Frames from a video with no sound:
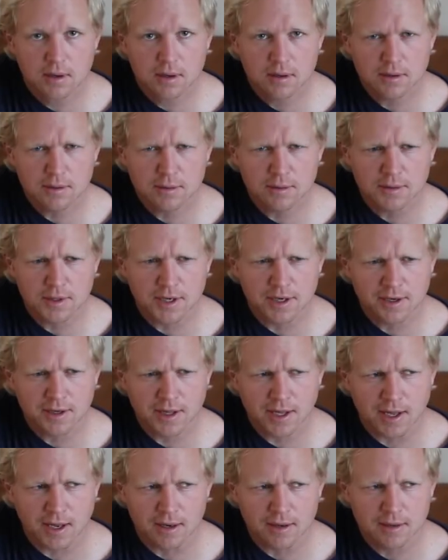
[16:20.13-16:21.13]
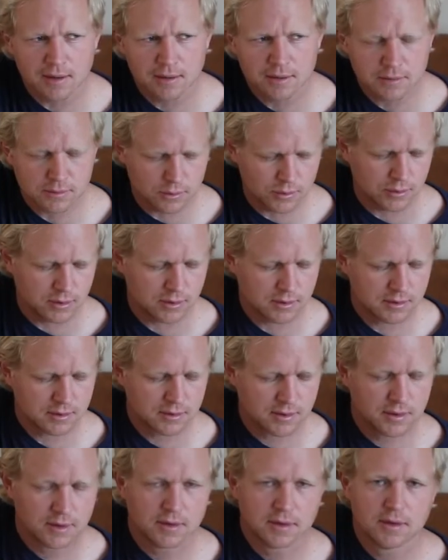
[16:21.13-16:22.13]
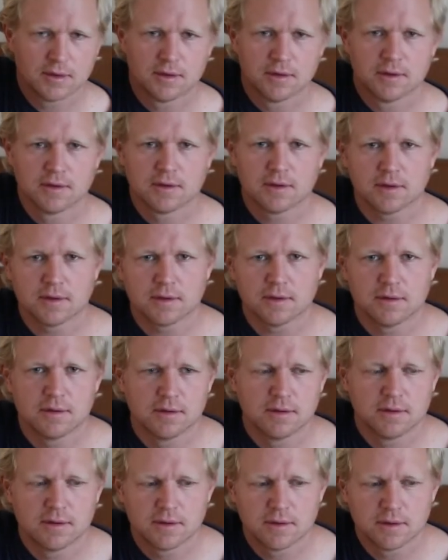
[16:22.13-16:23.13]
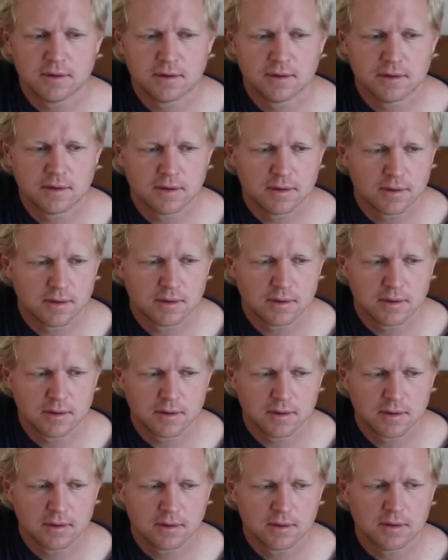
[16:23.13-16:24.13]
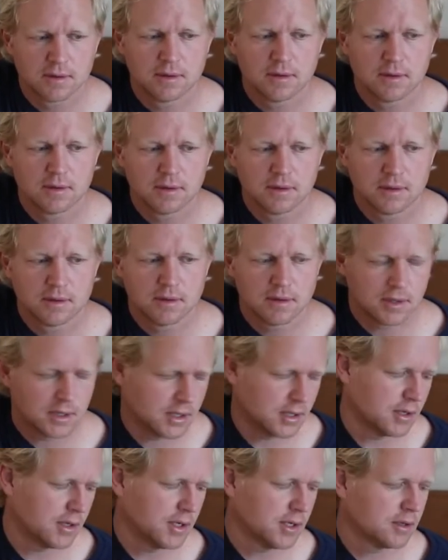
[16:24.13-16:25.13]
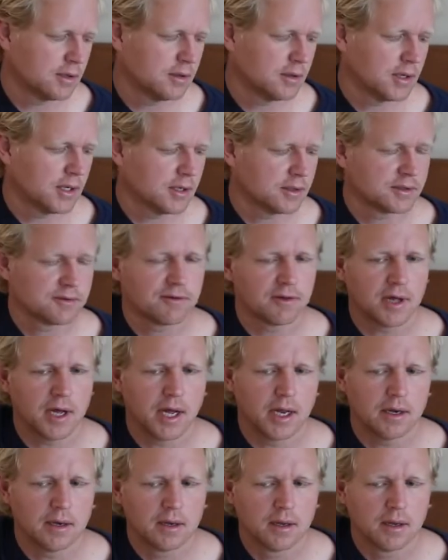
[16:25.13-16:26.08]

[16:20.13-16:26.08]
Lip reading: Oh, you hear that? Ooh. Oh. Now it's flat.